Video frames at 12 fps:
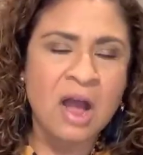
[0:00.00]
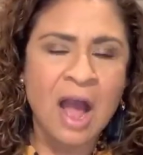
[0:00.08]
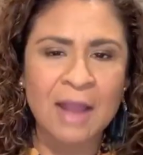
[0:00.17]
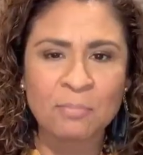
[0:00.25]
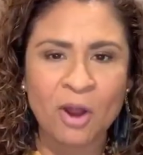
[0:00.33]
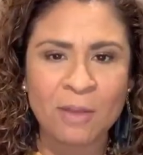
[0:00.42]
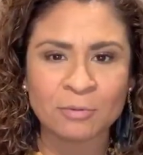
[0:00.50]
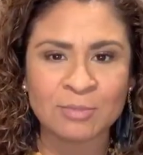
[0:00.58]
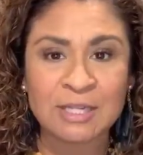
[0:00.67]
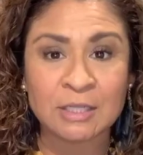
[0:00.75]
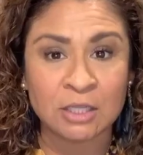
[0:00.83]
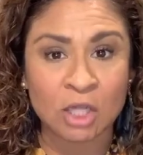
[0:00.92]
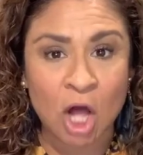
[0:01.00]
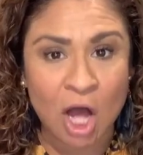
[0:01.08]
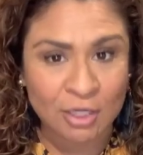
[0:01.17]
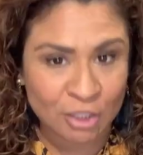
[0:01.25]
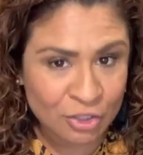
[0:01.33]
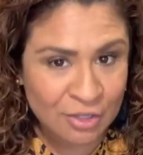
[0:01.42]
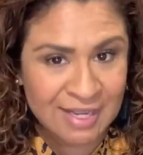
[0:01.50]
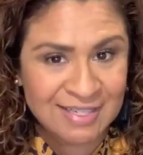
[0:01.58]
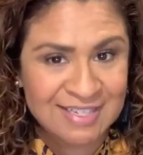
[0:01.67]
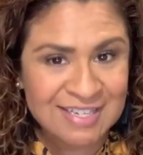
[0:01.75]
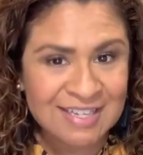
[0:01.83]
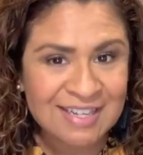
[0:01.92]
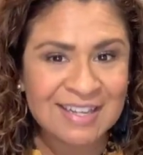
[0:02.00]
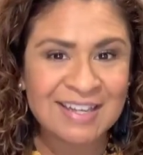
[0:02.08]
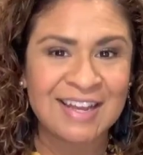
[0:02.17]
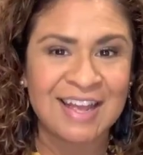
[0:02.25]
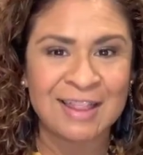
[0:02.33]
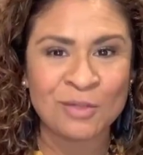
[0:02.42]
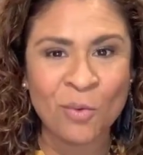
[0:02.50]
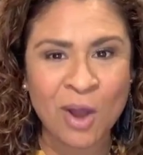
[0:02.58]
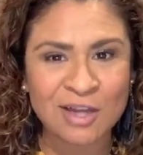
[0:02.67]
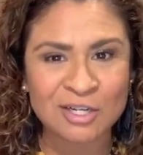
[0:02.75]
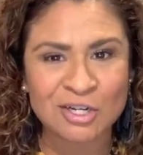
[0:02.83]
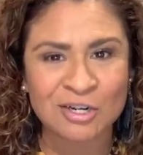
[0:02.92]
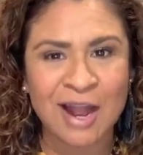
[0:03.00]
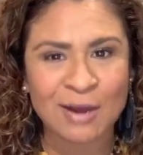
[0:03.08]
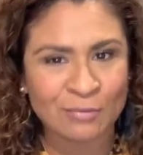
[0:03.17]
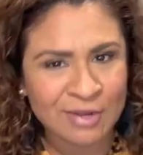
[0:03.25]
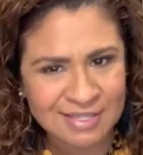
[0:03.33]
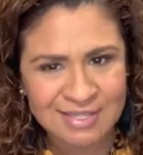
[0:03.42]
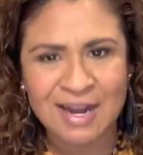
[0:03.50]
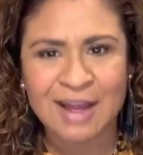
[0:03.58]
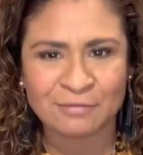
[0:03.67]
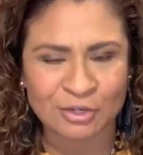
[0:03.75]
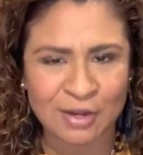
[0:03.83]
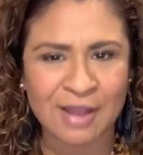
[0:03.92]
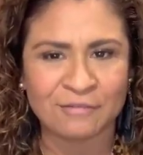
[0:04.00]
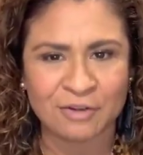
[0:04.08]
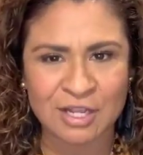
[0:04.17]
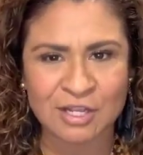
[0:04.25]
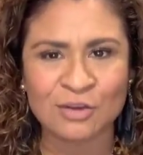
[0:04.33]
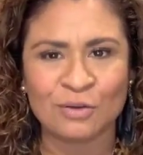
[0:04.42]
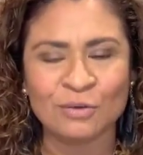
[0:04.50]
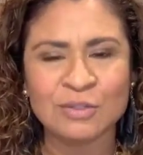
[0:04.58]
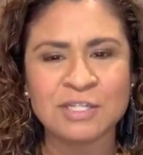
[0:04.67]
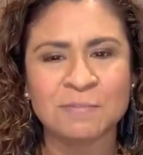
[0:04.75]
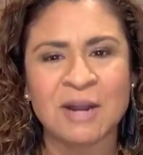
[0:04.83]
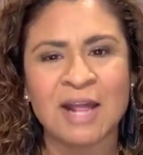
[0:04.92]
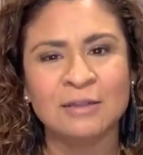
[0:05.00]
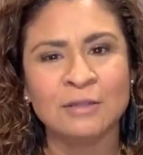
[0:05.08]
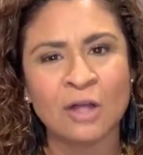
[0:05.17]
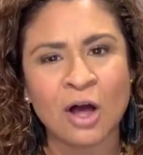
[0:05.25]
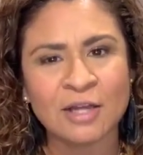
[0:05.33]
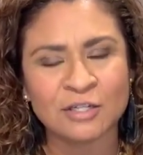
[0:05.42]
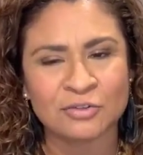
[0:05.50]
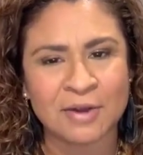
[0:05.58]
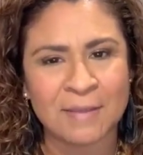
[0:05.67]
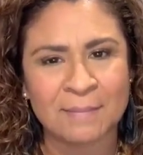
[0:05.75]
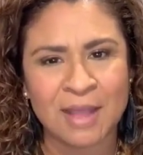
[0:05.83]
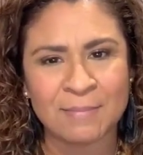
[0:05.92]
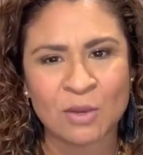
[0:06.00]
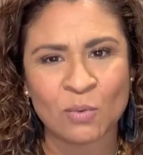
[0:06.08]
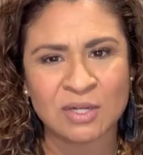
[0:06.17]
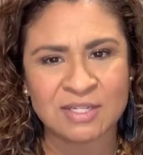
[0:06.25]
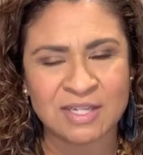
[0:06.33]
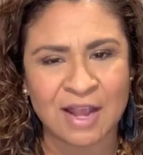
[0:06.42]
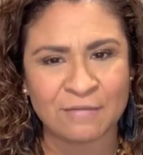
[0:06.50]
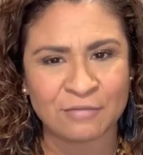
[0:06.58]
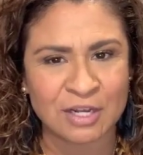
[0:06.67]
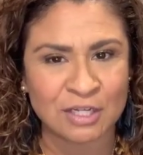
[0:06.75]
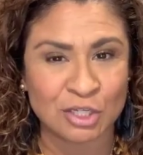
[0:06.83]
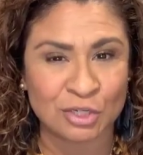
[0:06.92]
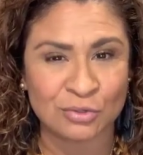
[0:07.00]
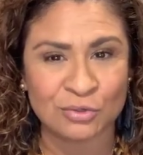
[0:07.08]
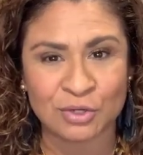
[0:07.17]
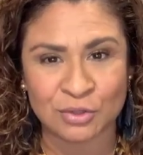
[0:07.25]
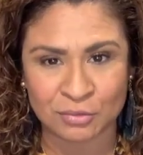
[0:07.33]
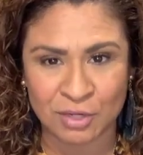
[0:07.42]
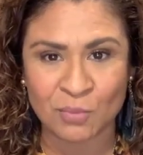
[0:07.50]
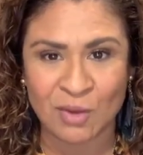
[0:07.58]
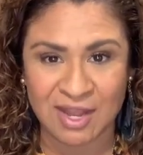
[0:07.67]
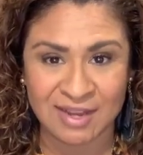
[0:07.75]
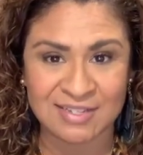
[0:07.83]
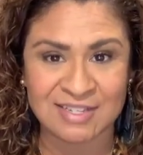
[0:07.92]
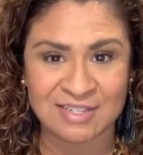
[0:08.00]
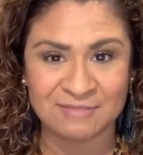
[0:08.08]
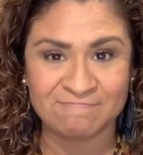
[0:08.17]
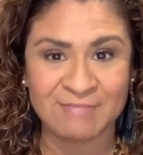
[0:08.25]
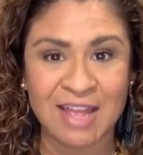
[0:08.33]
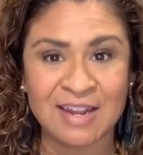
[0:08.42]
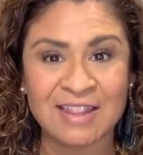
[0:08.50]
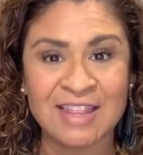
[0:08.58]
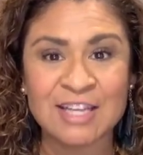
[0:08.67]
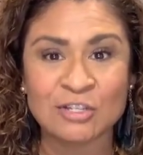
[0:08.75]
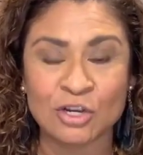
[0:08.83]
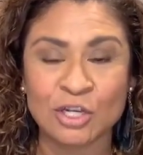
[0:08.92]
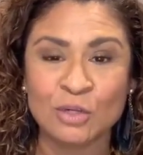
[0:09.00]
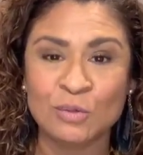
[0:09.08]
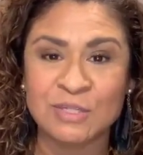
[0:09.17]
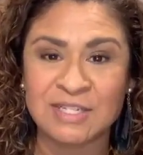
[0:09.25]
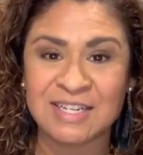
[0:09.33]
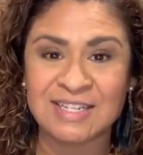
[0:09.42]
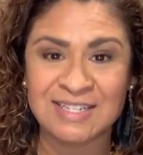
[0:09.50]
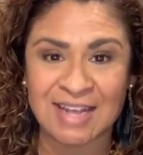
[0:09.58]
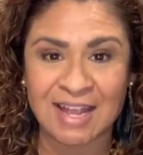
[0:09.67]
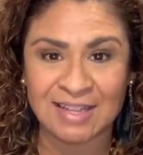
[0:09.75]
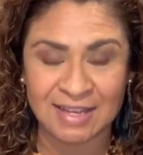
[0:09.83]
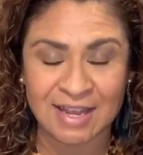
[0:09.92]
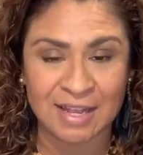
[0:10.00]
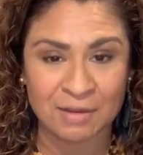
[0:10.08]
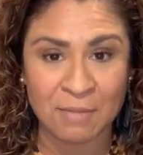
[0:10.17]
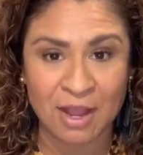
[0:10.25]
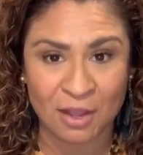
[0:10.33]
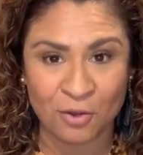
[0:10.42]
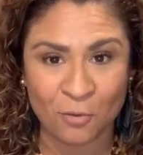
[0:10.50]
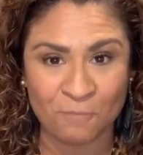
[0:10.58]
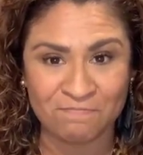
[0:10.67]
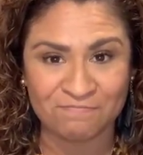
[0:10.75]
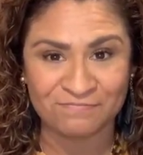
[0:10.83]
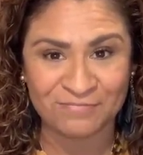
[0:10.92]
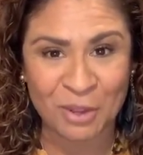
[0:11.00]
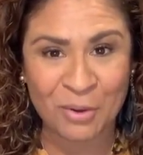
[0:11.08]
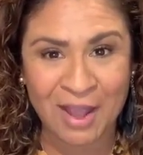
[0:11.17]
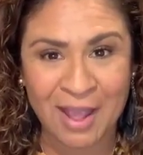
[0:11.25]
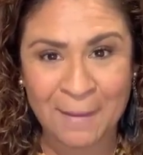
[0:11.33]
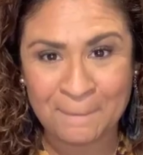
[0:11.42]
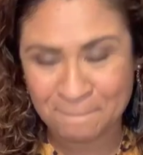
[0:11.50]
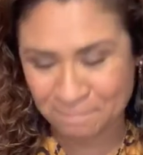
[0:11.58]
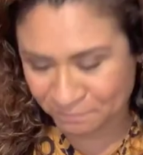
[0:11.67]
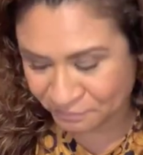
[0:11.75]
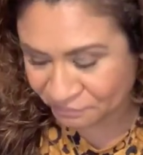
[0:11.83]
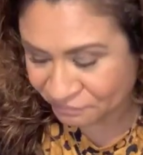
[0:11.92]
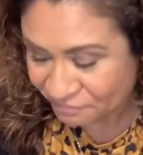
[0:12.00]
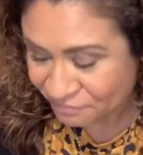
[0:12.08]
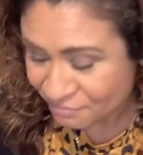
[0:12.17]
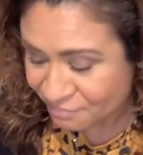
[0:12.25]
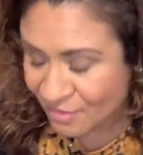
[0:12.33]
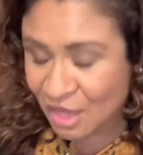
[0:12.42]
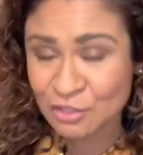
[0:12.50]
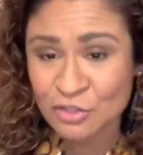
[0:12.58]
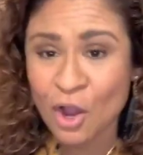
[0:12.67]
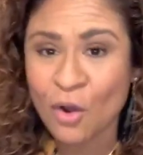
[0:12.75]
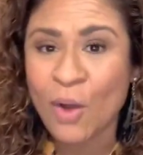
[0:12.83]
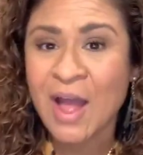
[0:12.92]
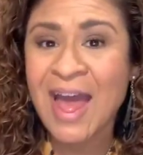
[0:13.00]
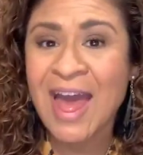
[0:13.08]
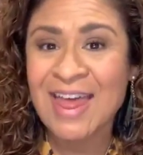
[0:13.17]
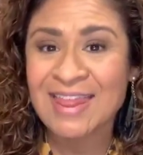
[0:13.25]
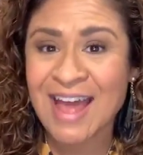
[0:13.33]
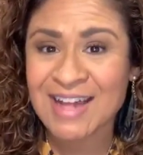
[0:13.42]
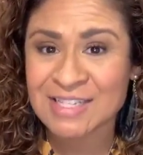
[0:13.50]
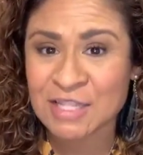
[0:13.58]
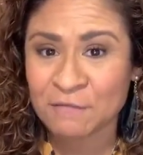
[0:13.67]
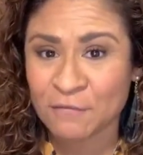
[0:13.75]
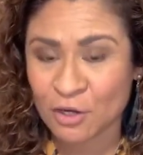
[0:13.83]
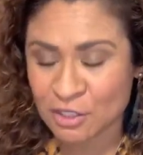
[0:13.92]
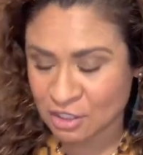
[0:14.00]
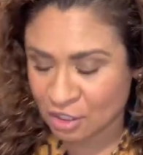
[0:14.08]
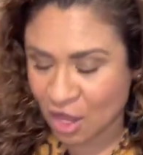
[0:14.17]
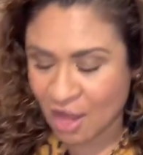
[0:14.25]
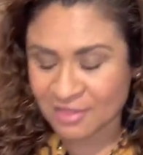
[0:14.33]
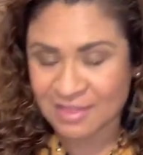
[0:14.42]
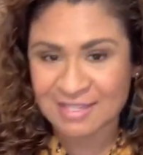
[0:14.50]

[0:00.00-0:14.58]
I probably launder it in the washer. I rinse it after every use, but I launder it maybe once every 2 to 3 weeks. And these are used daily in my home, okay? So that's the first cloth.